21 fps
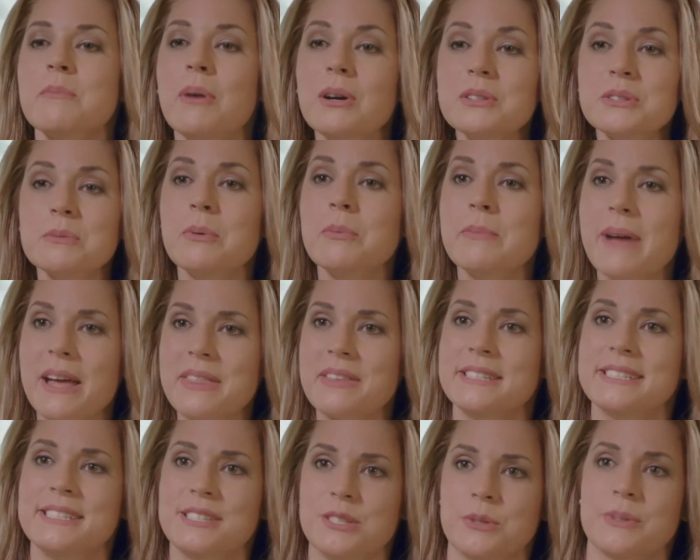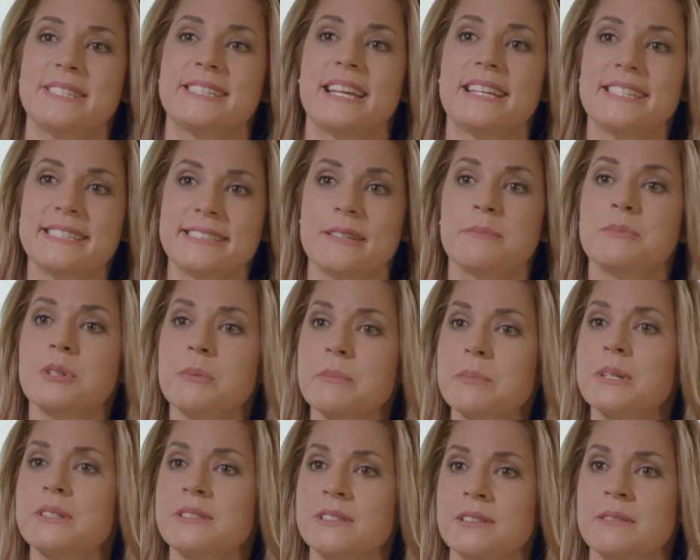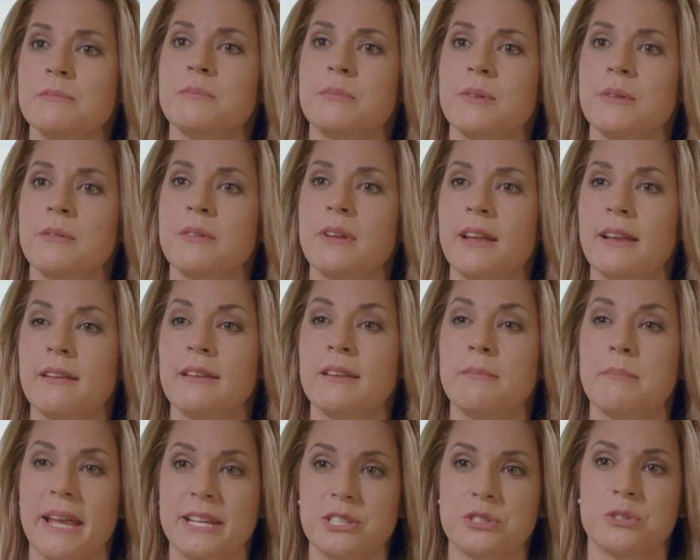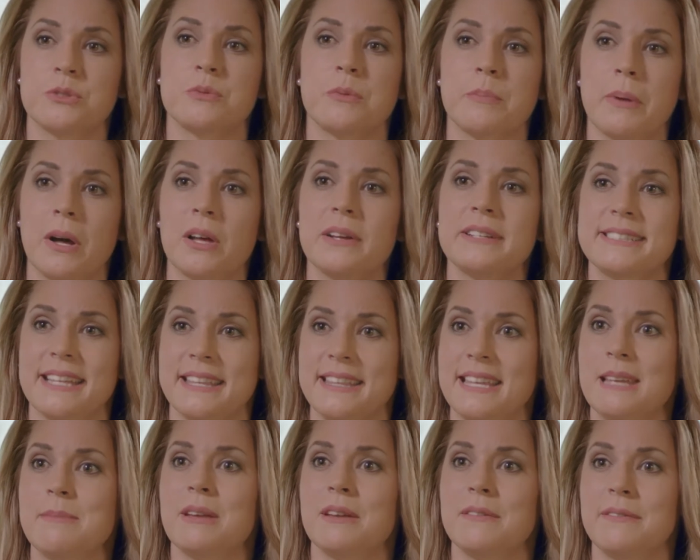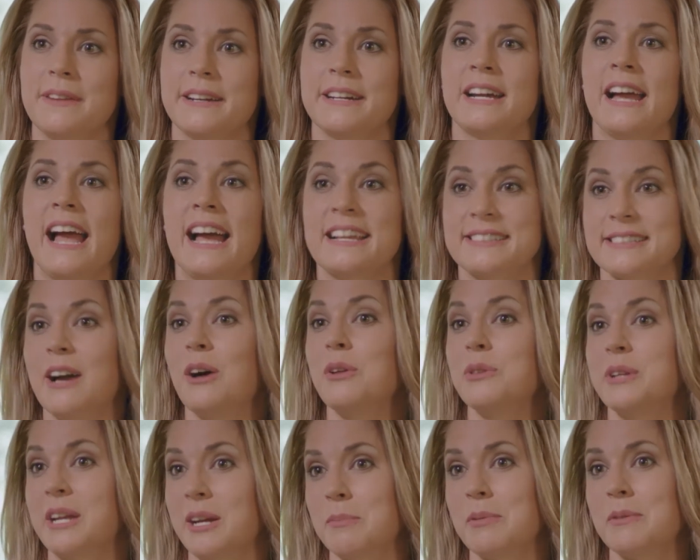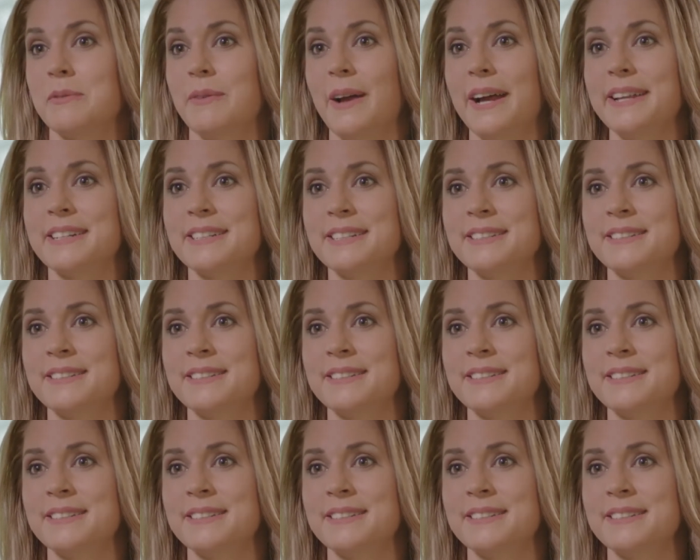multiple methods to assess symptom burden in patients with polycythemia vera as a healthcare provider.